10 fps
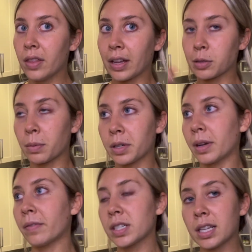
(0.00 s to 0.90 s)
That's what we're
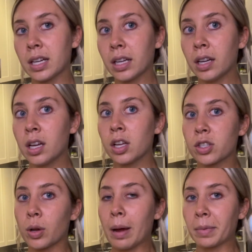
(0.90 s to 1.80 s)
doing for dinner.
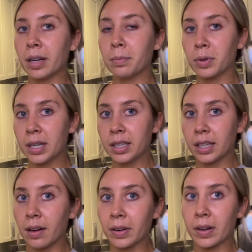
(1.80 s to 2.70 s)
So I'm gonna preheat the
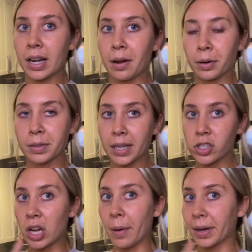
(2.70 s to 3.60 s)
oven right now, go take a
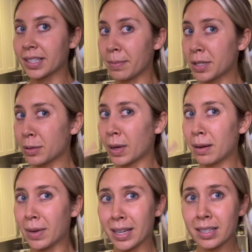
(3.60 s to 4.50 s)
shower because I'm a sweaty
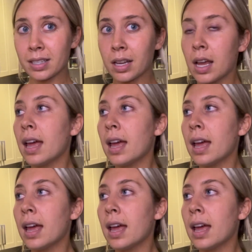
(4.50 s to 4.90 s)
mess.